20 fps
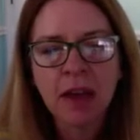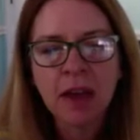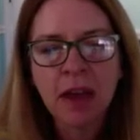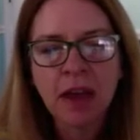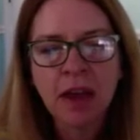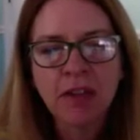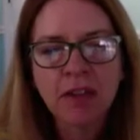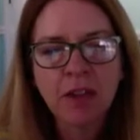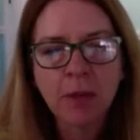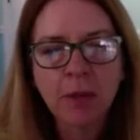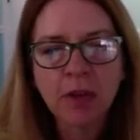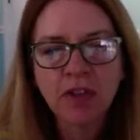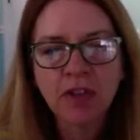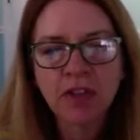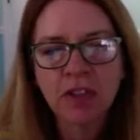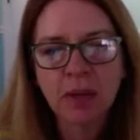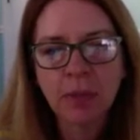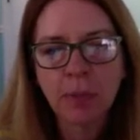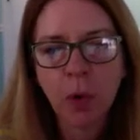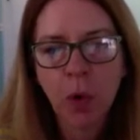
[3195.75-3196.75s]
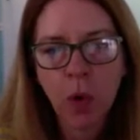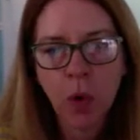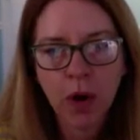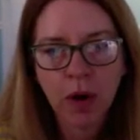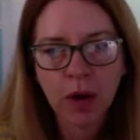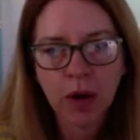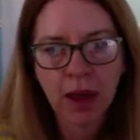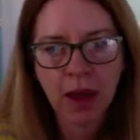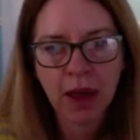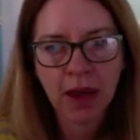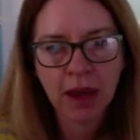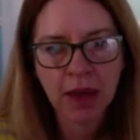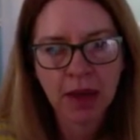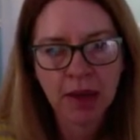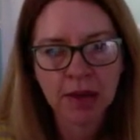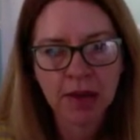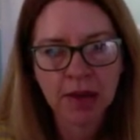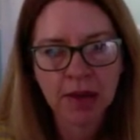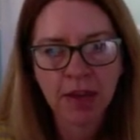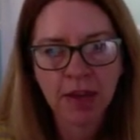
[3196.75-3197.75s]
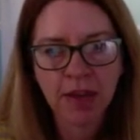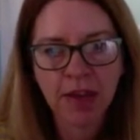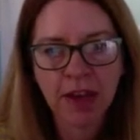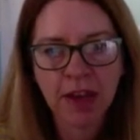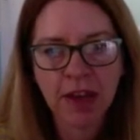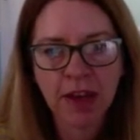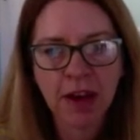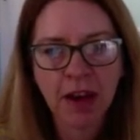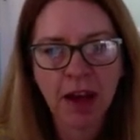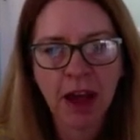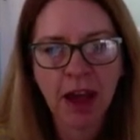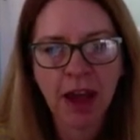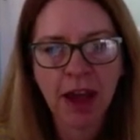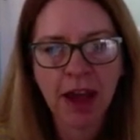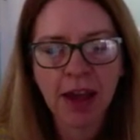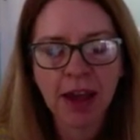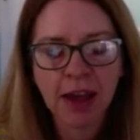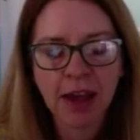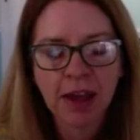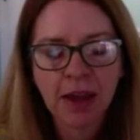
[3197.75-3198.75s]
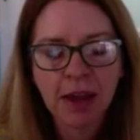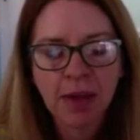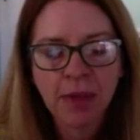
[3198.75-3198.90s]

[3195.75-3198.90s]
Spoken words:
and so much support in it that I